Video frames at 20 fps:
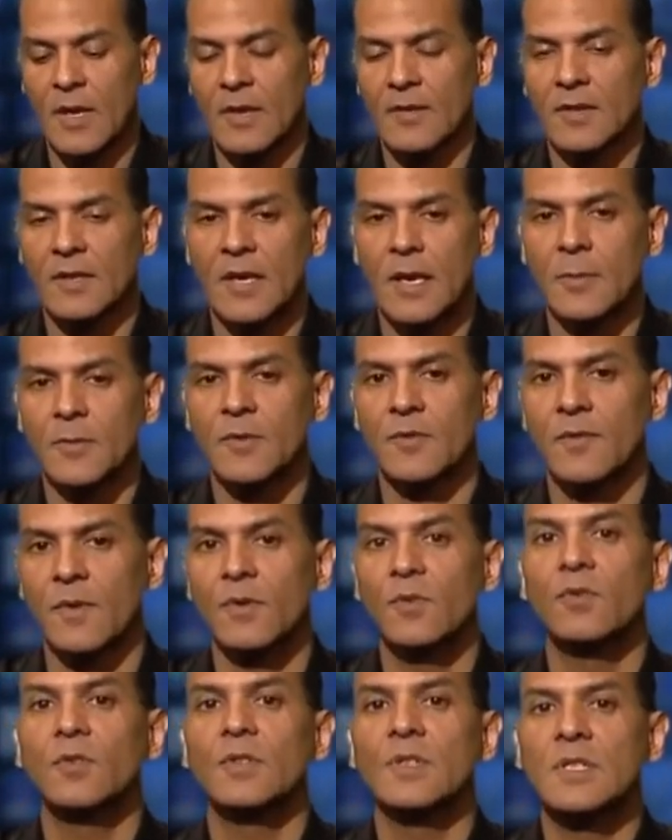has that option for
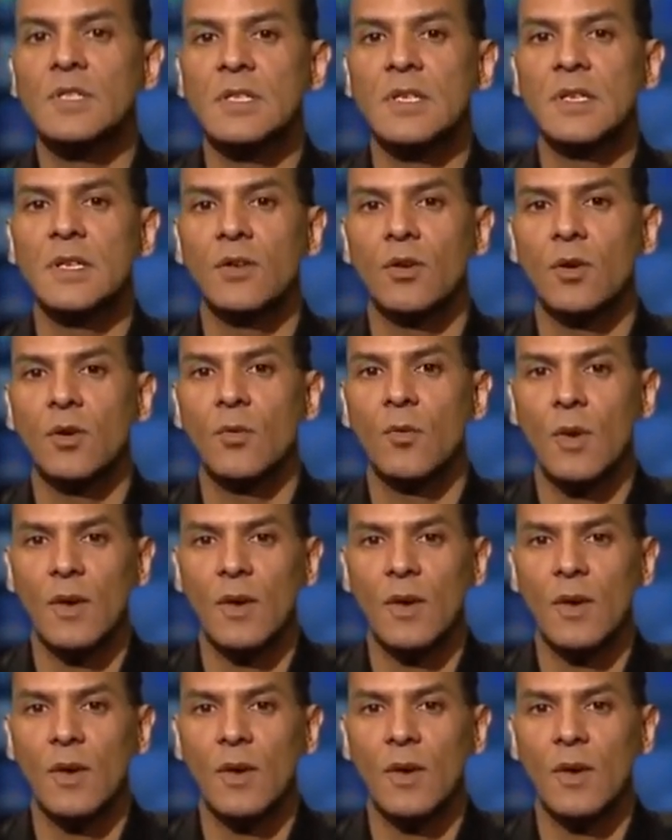you to see your